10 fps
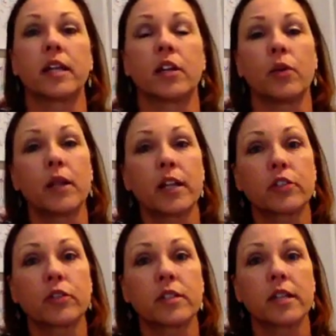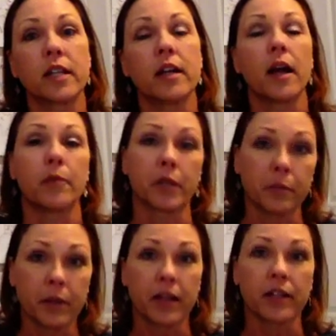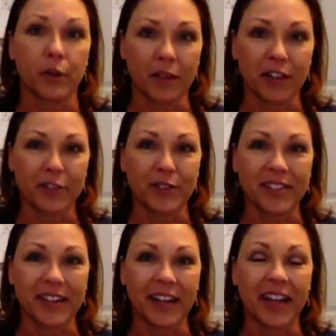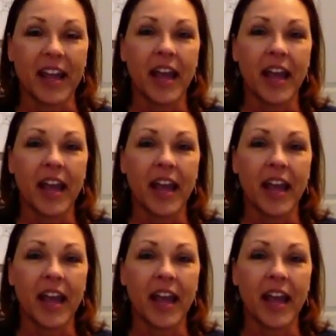and no electricity, I'm going to pick no electricity.